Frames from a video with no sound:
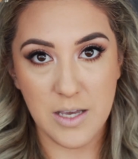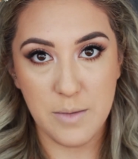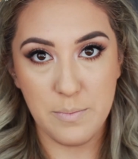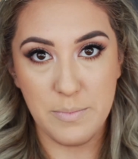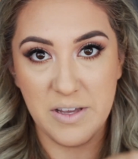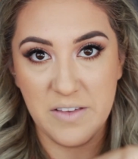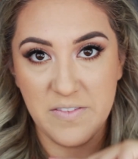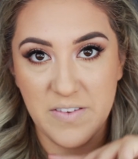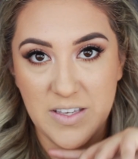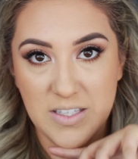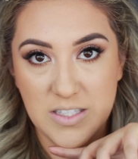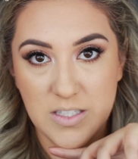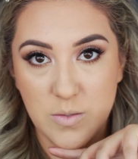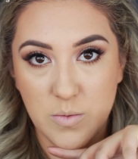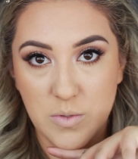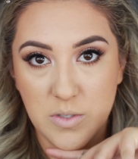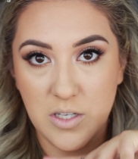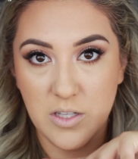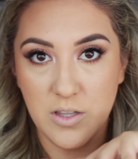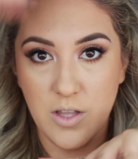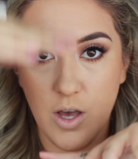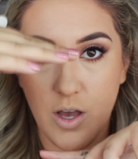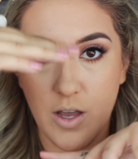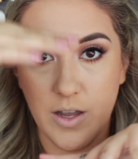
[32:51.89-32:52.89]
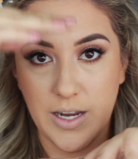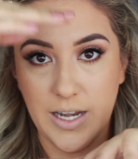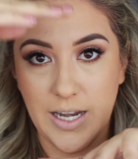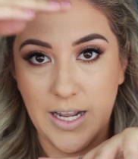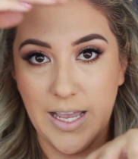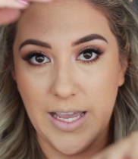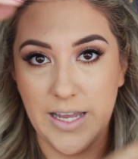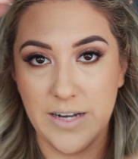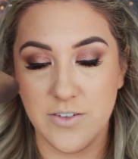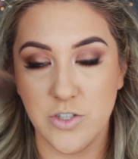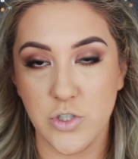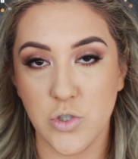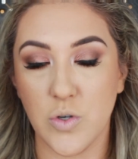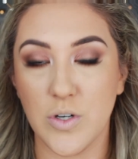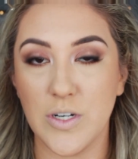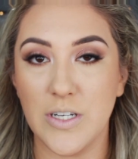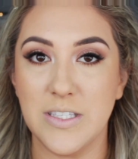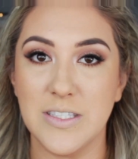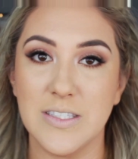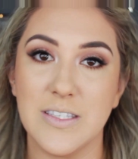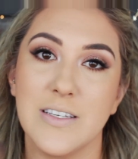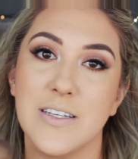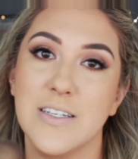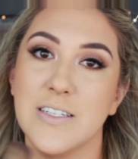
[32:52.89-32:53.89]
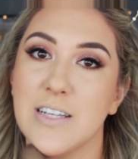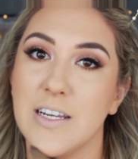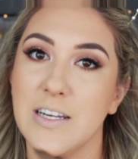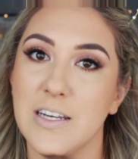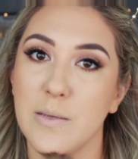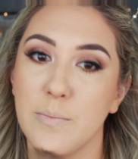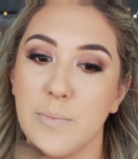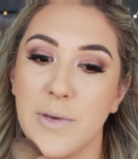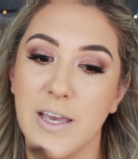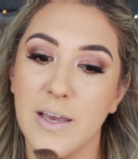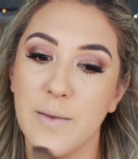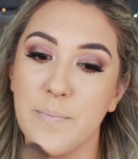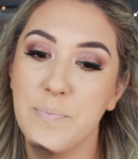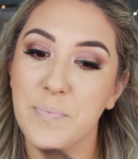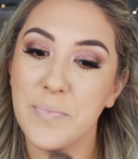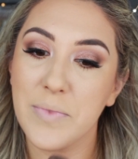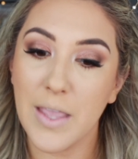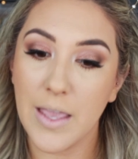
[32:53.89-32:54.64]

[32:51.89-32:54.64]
my face is really long and it kind of shortens it a tiny bit.